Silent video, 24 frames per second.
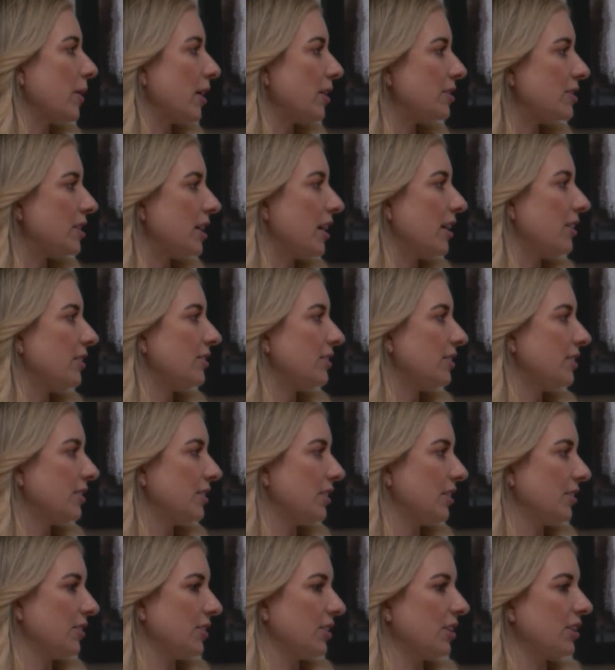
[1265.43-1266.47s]
about town. You yep.
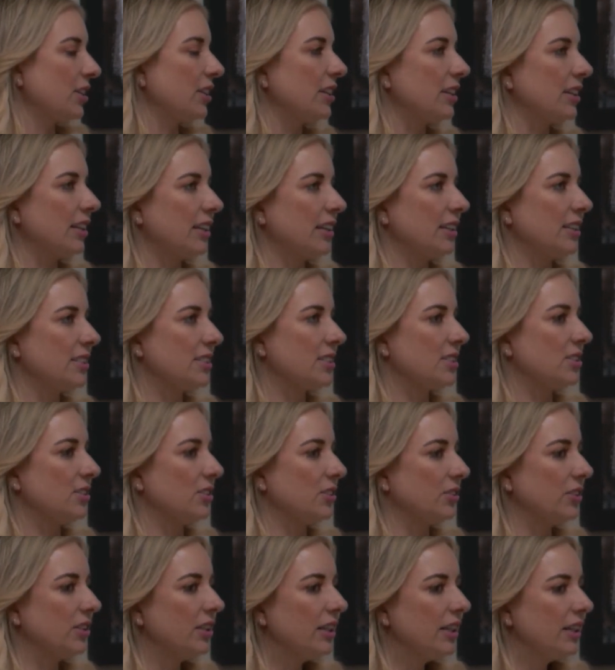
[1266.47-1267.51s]
know, they're going to get
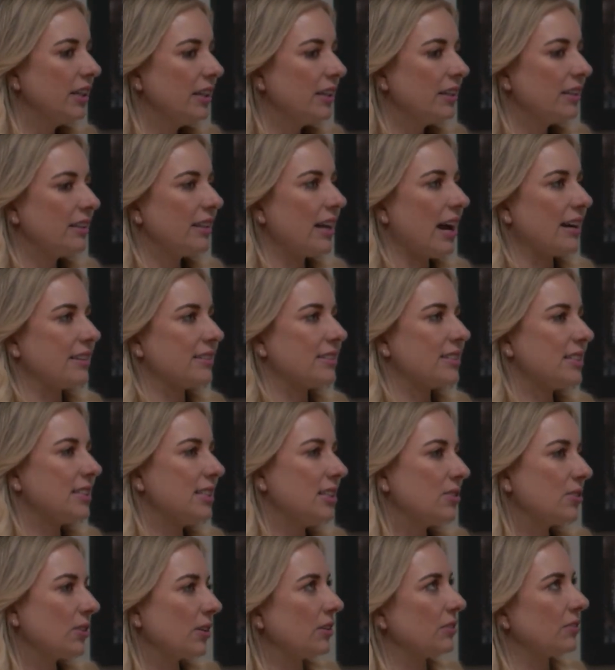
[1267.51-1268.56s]
into that
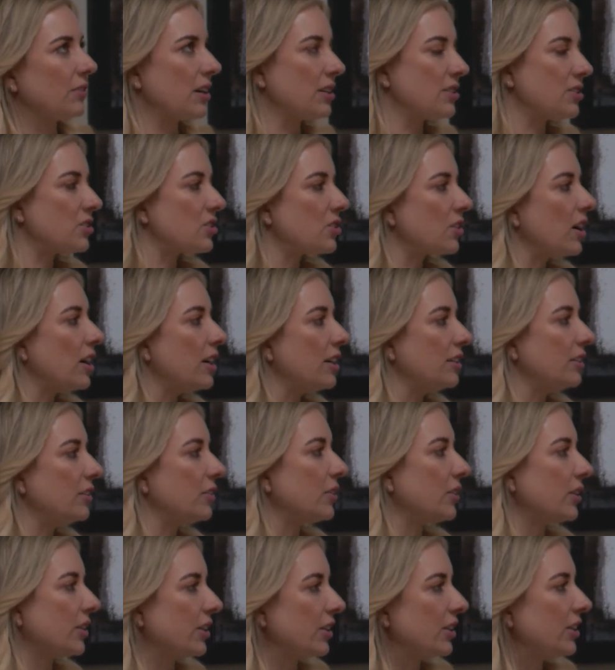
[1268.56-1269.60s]
secret restaurant
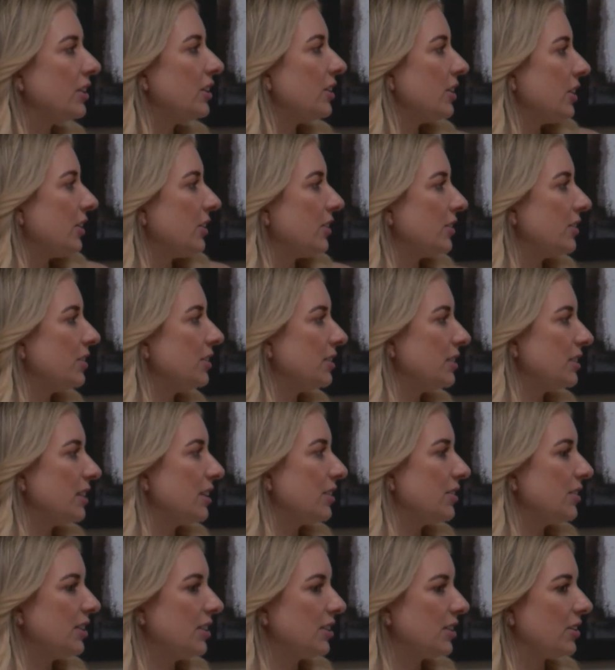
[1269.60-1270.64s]
or you know, they
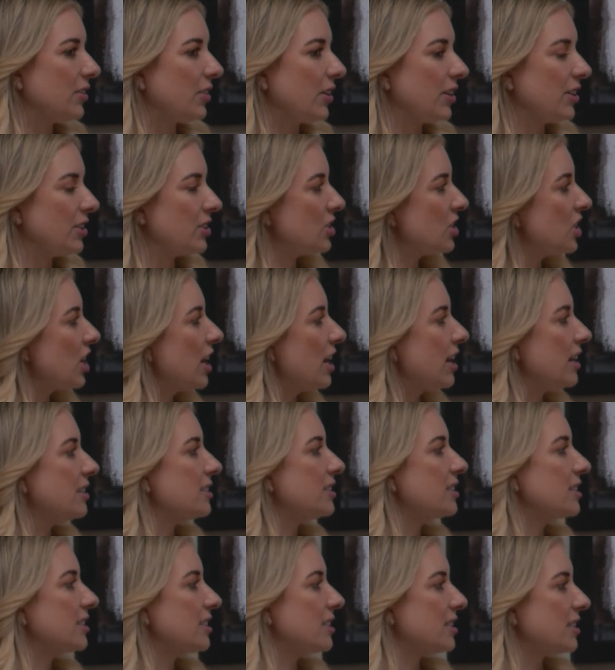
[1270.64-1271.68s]
don't need to go all the
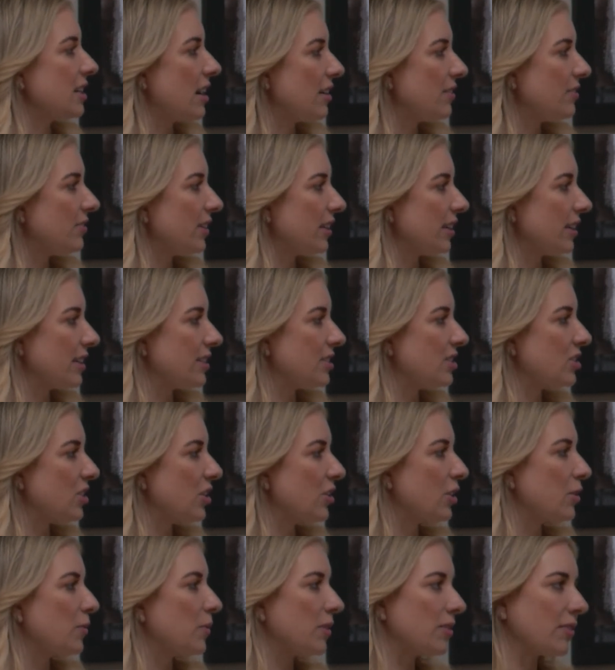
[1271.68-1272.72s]
chains and stuff. Like let's
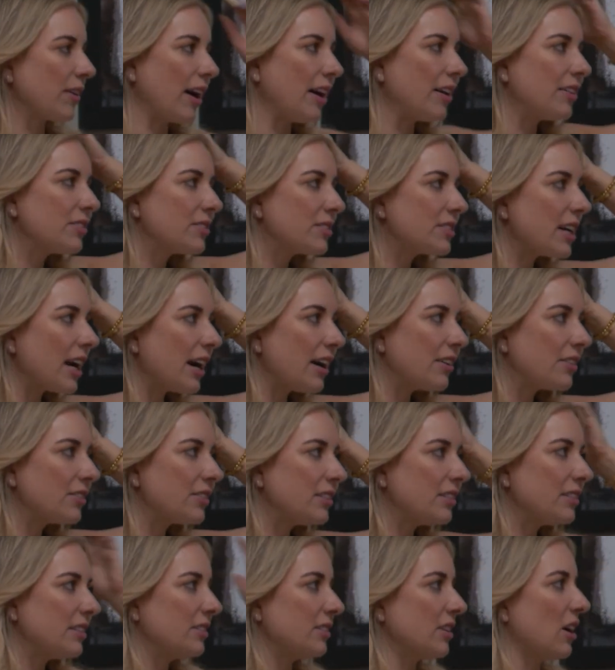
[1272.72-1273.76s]
show them around
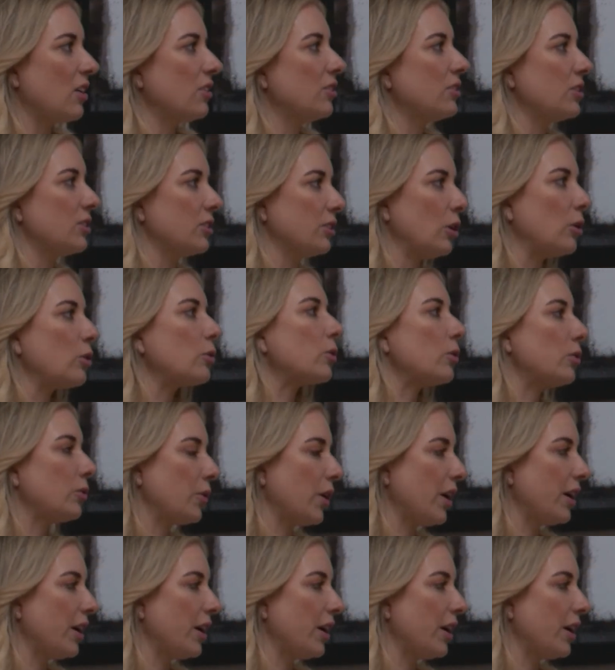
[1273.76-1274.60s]
town yeah. the local